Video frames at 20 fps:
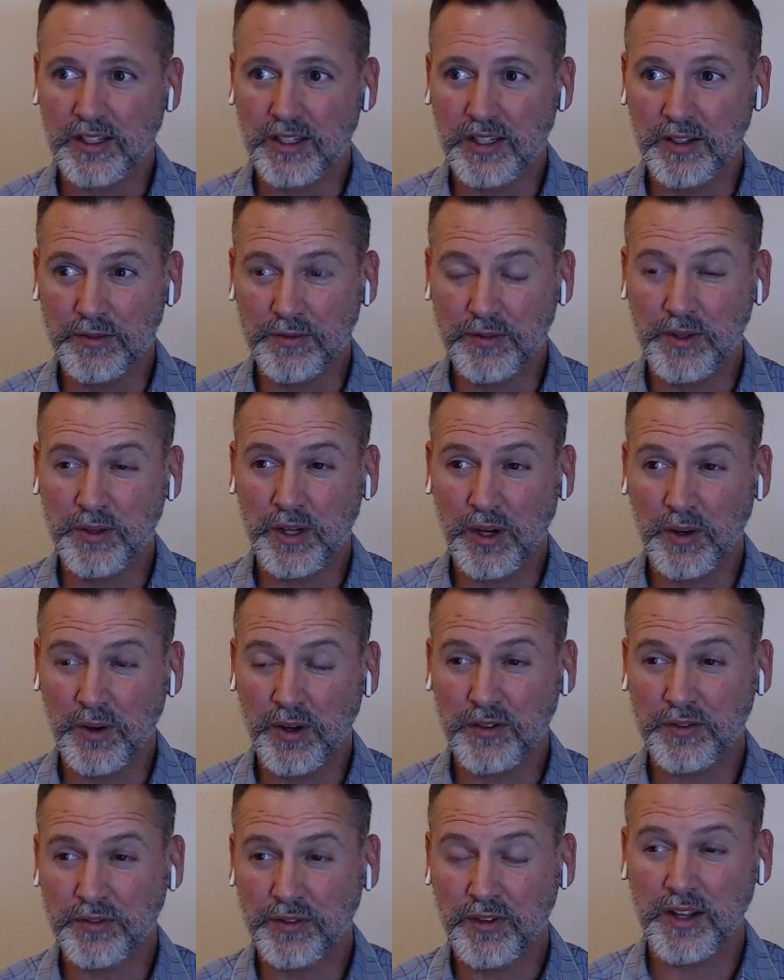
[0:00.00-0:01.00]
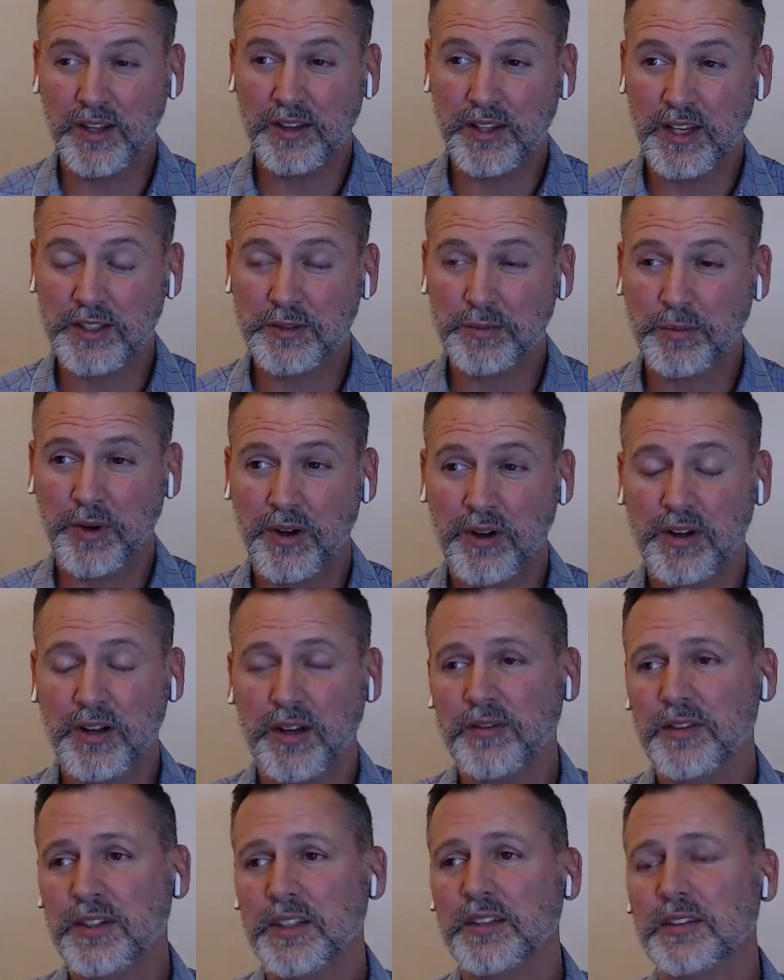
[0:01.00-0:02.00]
If you know up front that's part
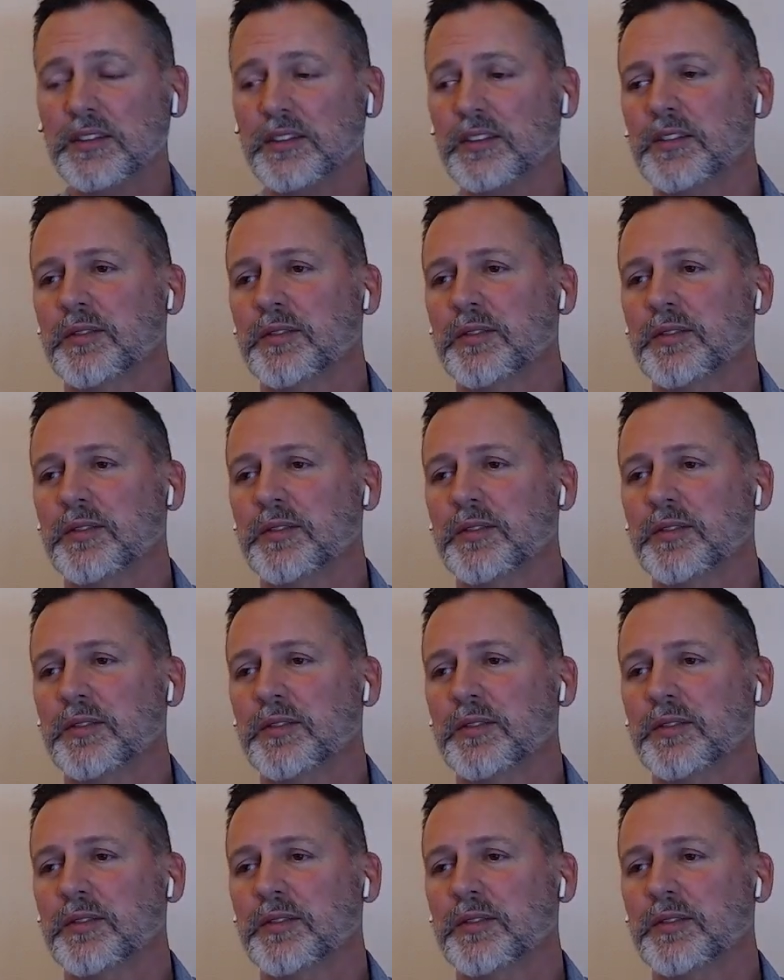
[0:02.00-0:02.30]
of it.